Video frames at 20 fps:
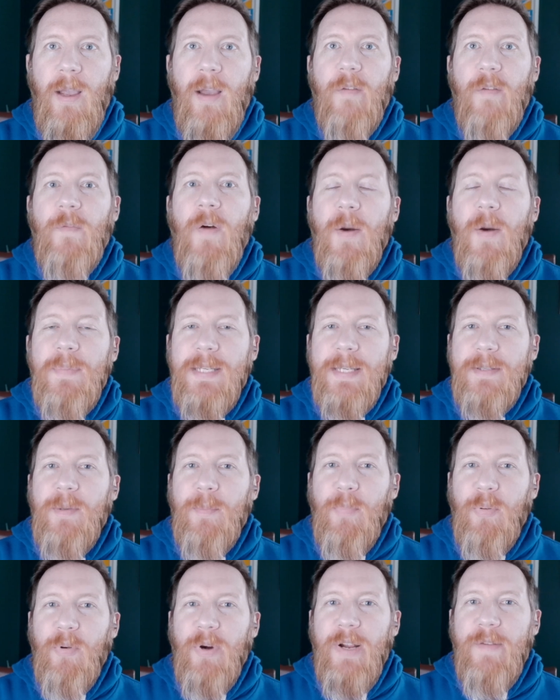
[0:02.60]
Farm system
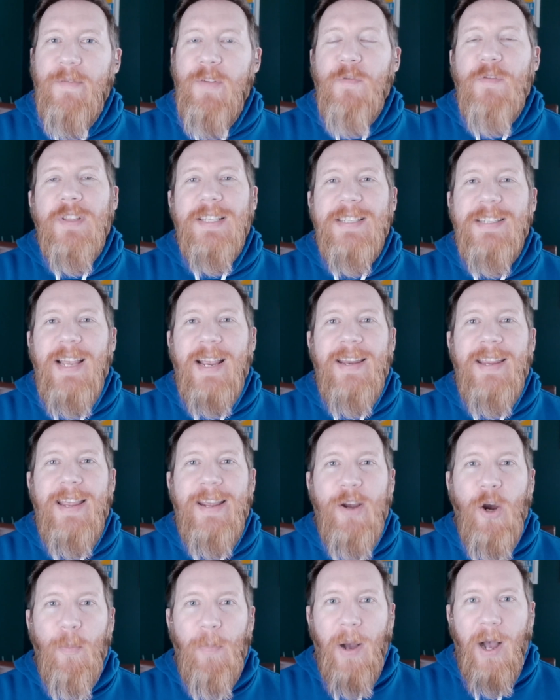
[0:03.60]
preview for the San
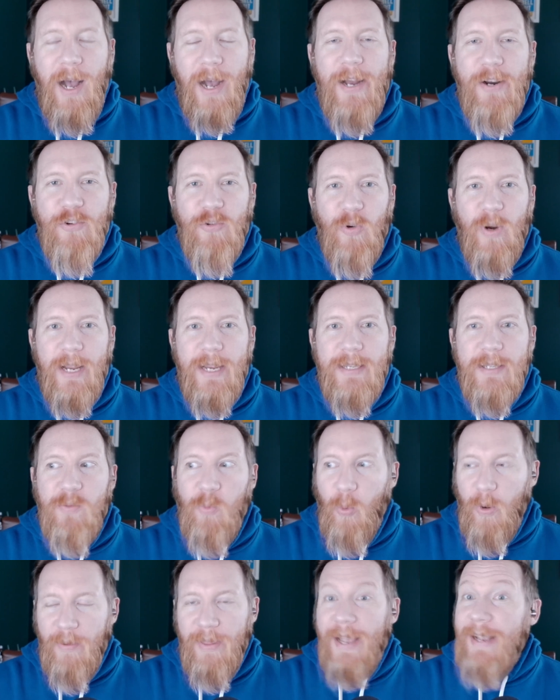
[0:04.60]
Diego Padres,
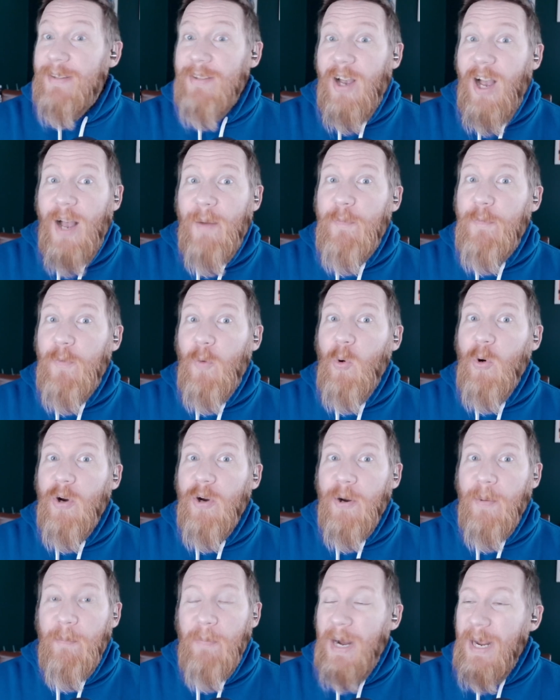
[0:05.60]
where that top
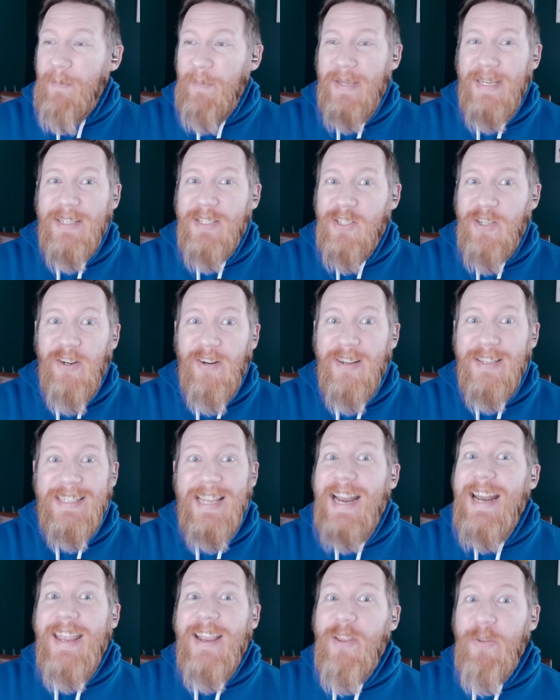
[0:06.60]
four might be as good as
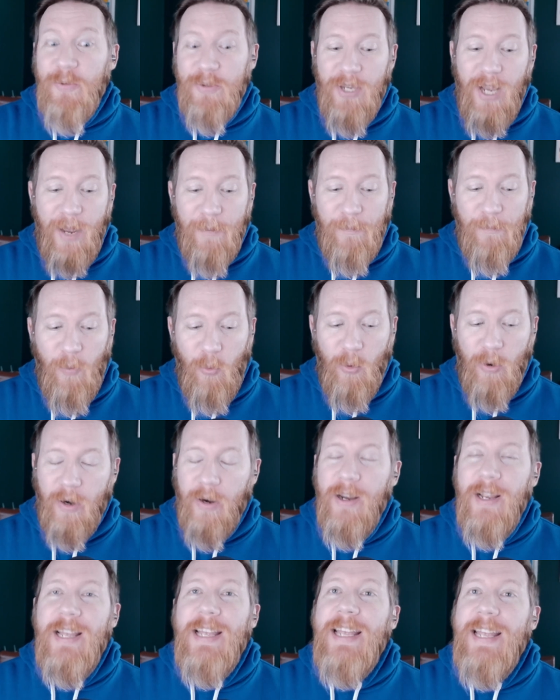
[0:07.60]
any other top four
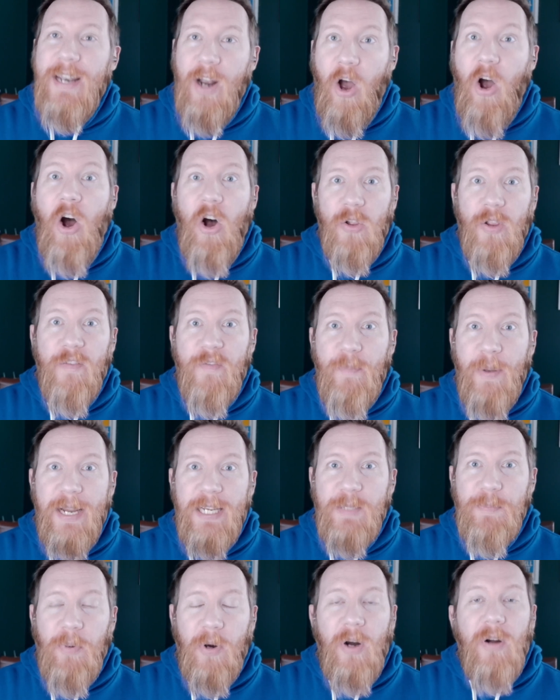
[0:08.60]
in all of
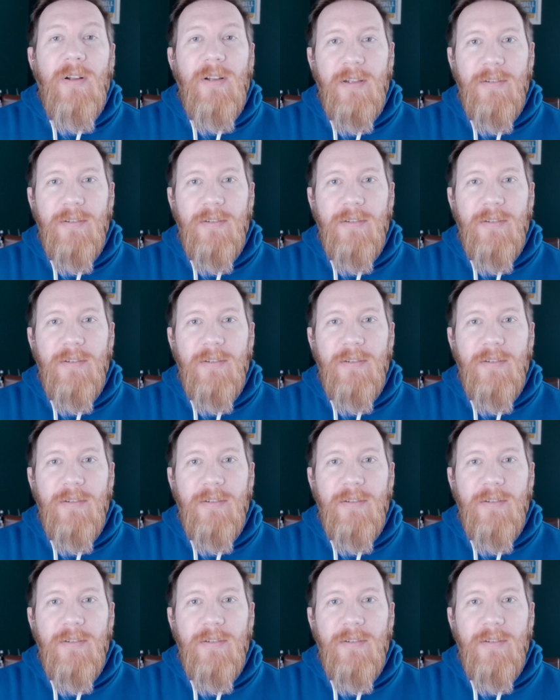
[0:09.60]
baseball.